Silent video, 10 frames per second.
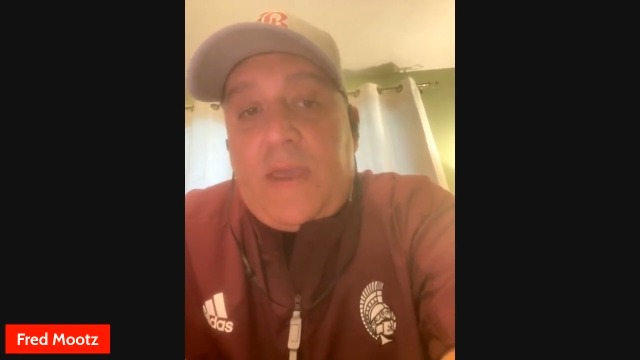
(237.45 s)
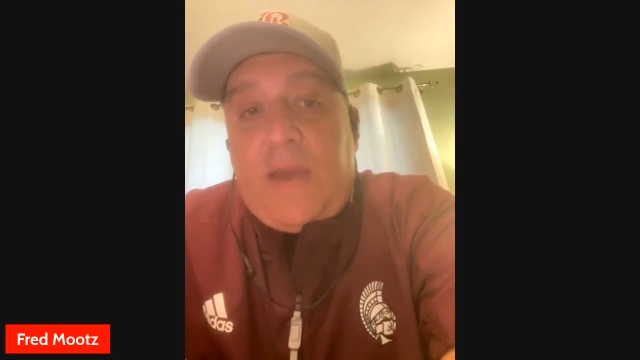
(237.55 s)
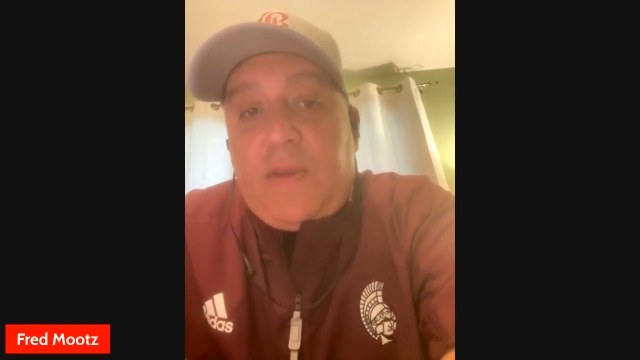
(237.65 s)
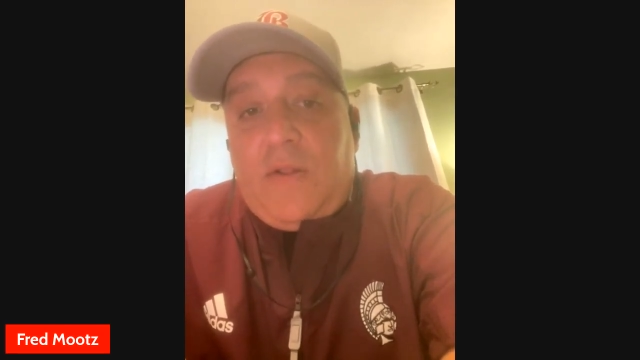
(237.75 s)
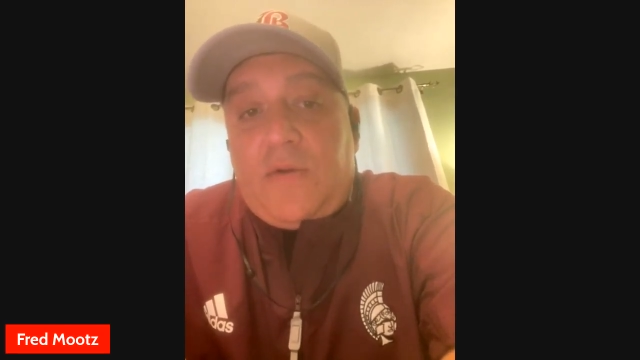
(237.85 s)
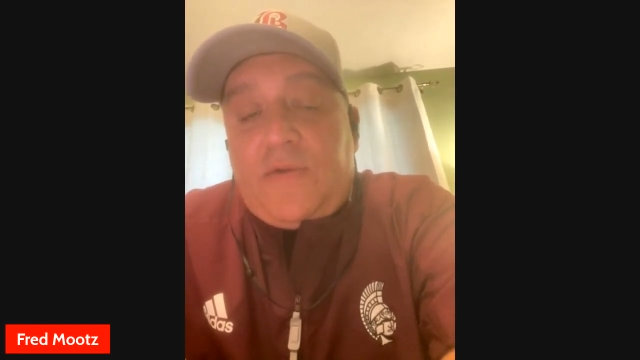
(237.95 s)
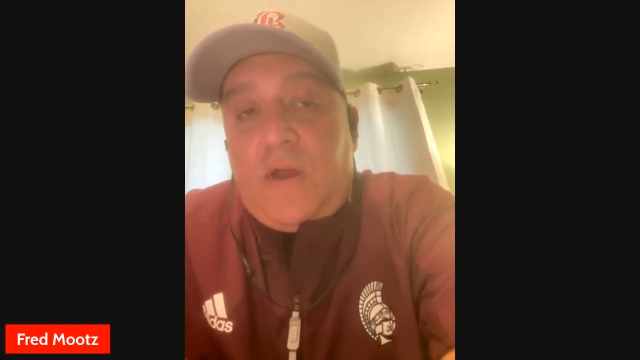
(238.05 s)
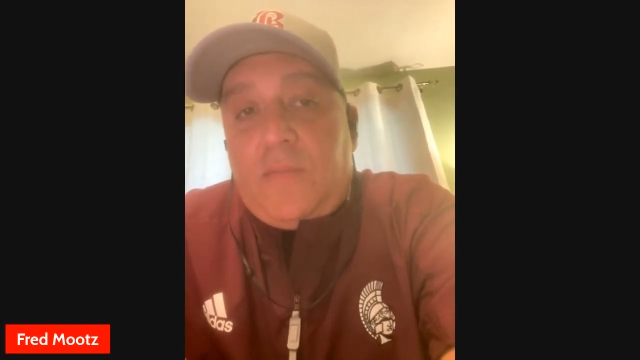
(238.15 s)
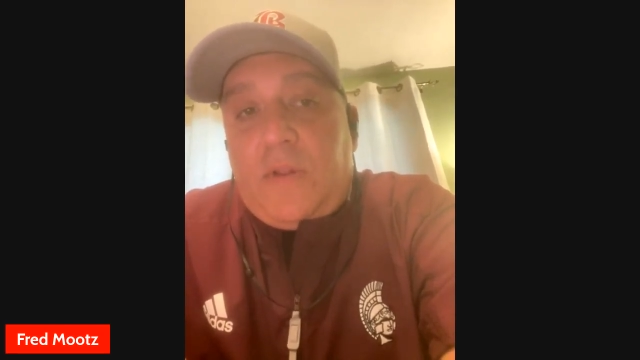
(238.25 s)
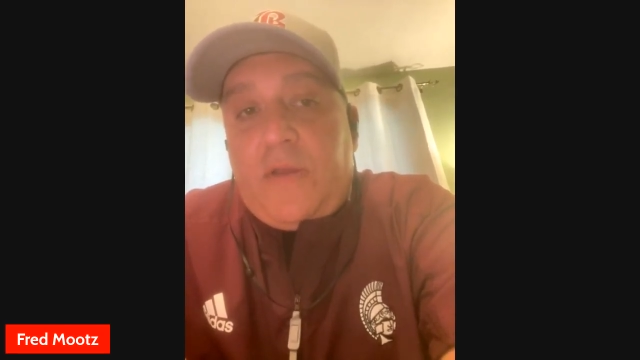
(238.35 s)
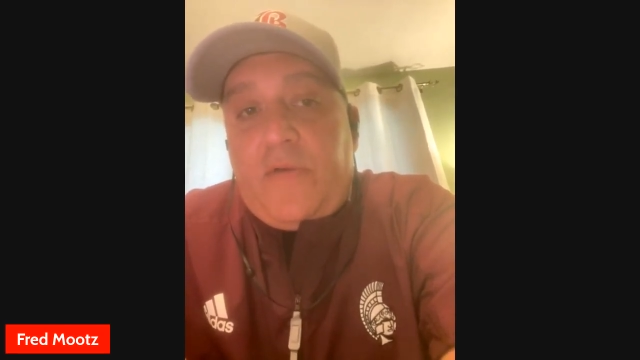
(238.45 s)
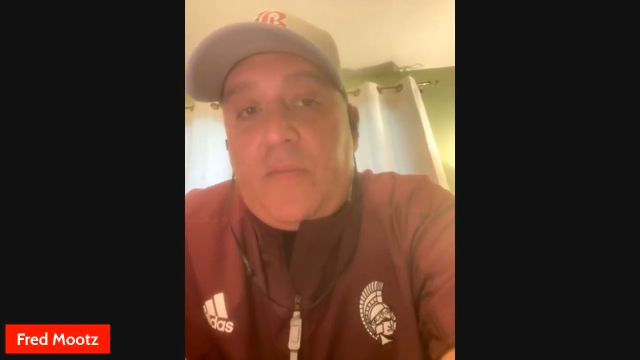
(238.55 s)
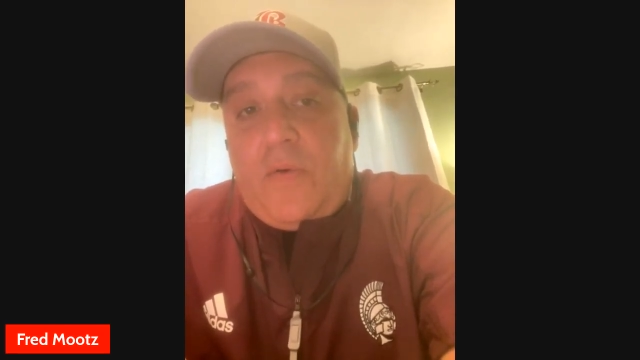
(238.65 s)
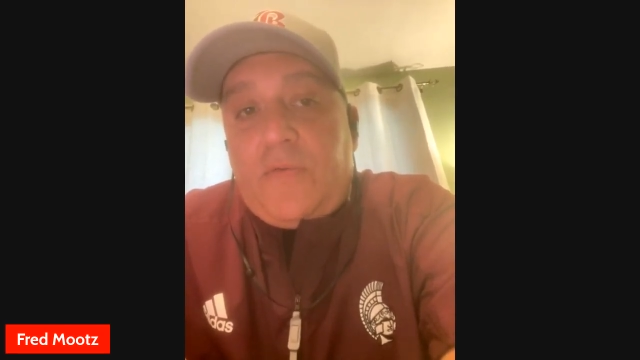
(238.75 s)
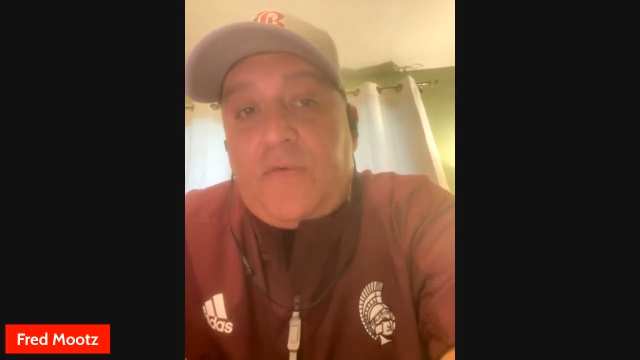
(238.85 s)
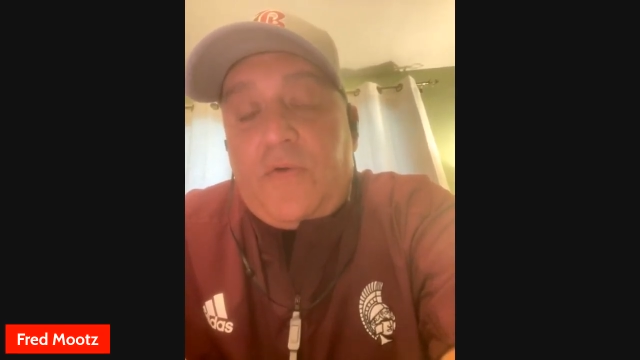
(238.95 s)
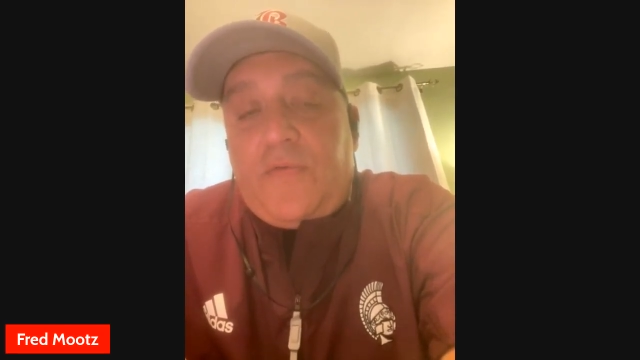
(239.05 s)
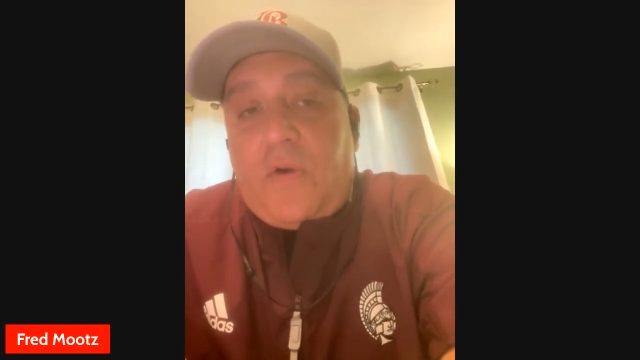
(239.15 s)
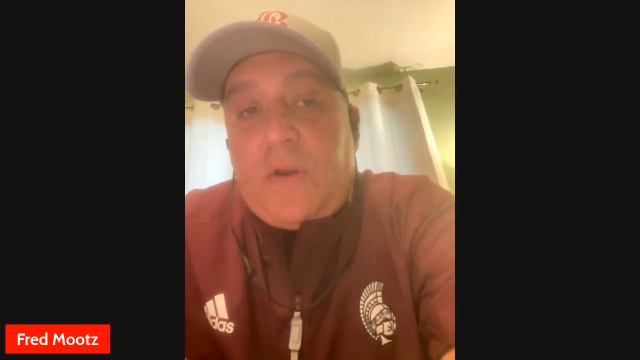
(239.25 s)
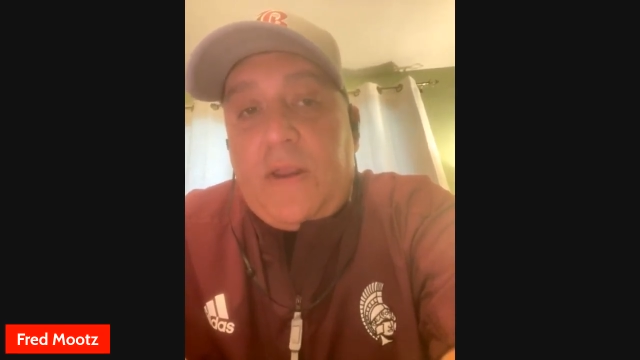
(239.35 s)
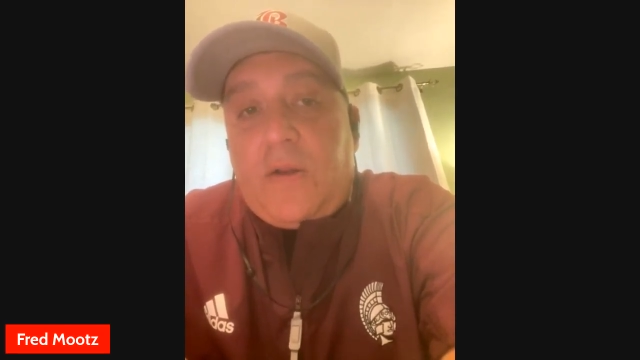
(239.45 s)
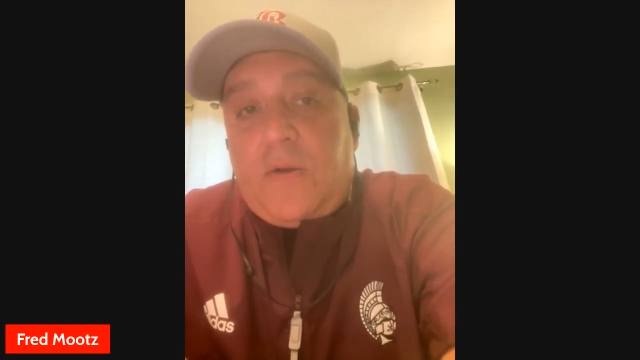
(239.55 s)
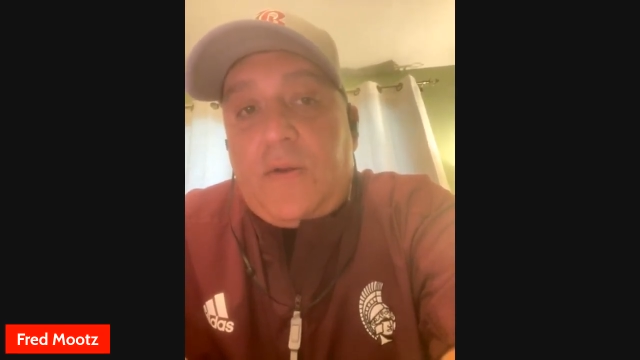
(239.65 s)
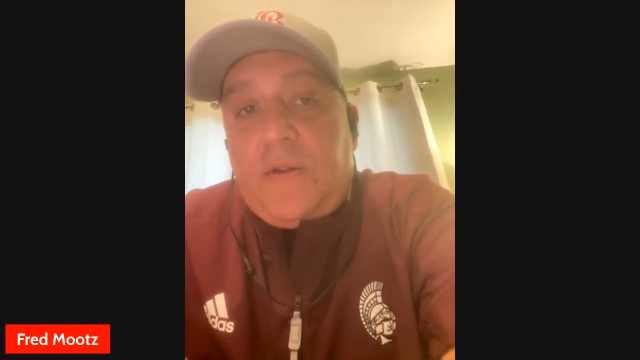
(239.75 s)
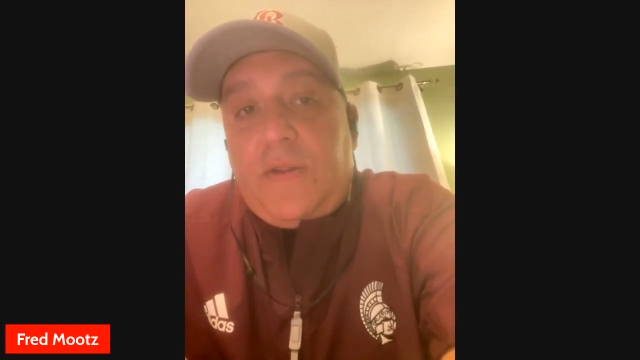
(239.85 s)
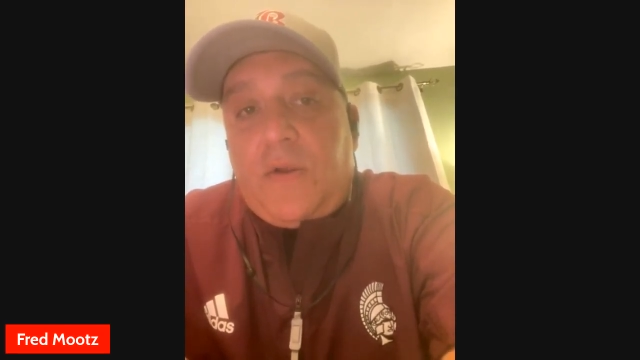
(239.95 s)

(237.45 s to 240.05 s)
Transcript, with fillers: Gabby looks unbelievable so far here in